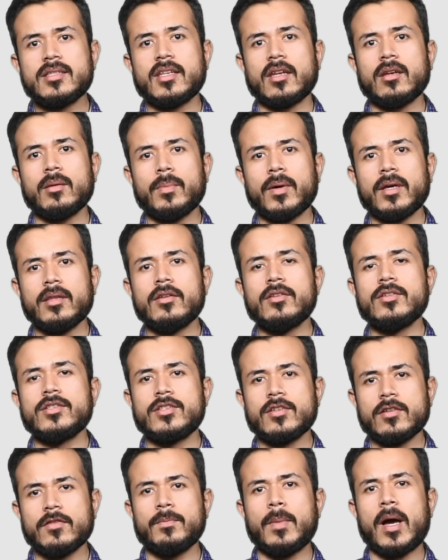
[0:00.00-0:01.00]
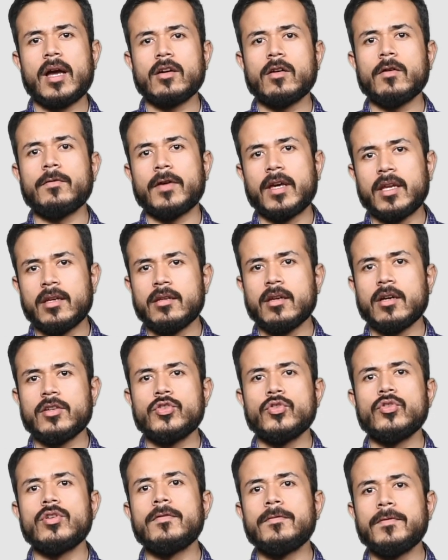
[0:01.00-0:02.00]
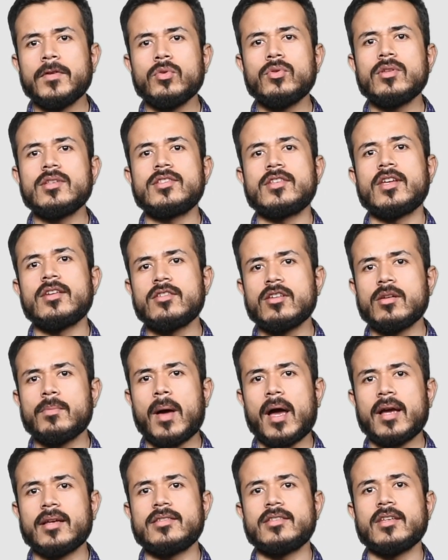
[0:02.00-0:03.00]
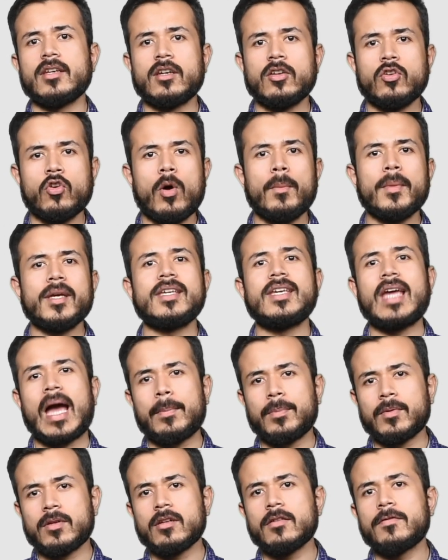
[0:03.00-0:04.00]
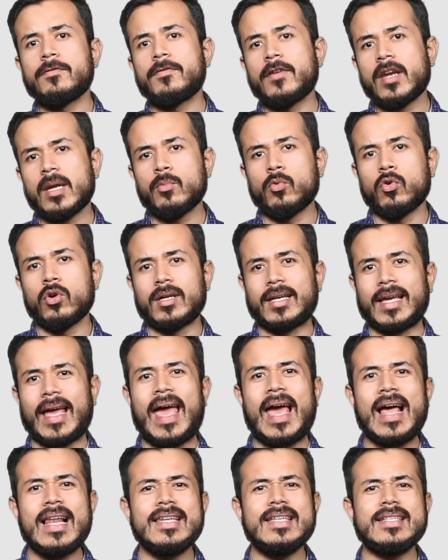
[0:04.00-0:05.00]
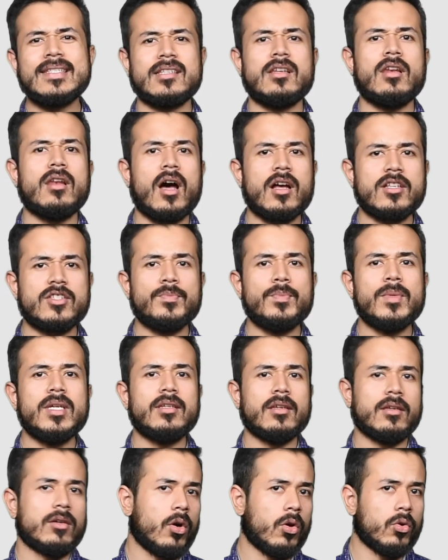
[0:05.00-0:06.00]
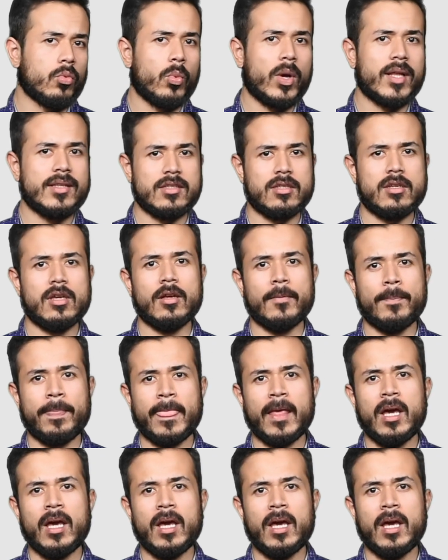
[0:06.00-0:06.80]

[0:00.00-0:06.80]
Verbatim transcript: set up by the Reserve Bank of India to review the central bank's economic capital framework held its last meeting on Wednesday.